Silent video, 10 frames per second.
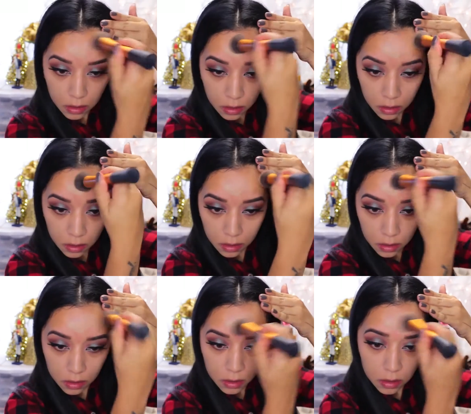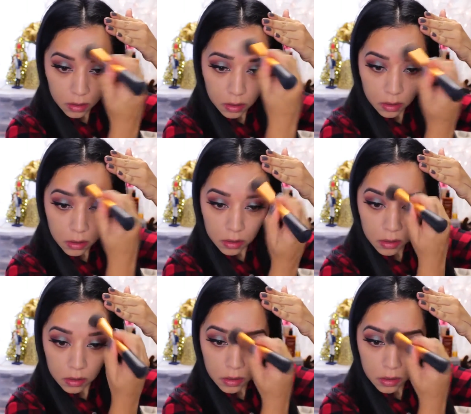Nothing is said.